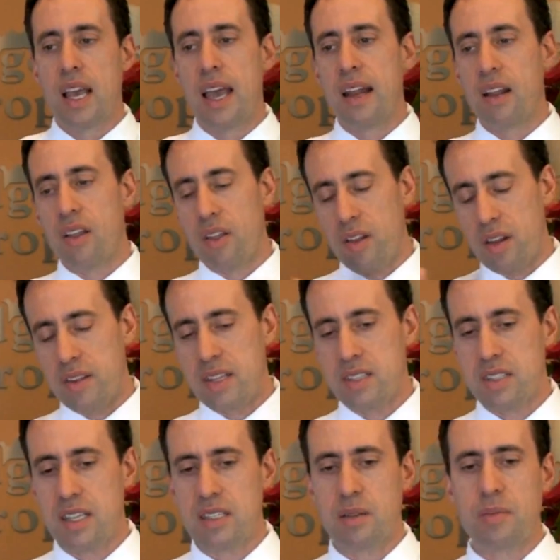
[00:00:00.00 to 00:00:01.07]
And
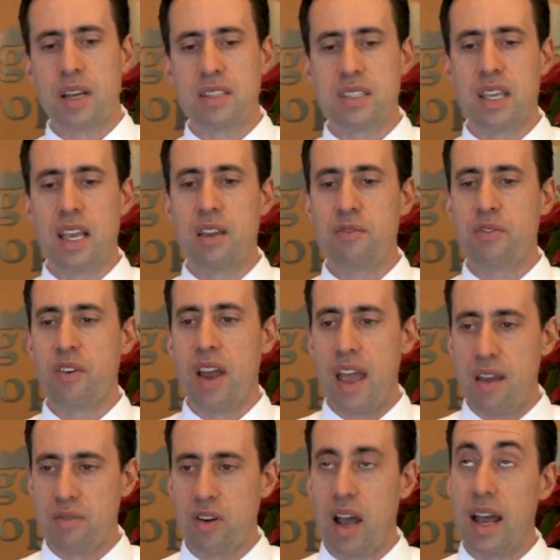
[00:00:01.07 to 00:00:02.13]
these things, I'm not saying
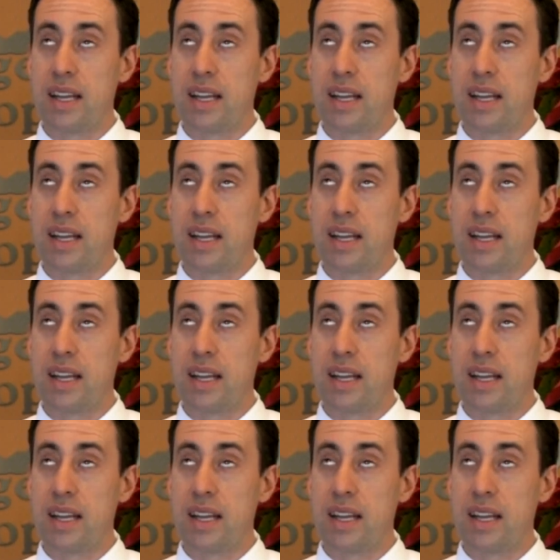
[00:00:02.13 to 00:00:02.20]
forever.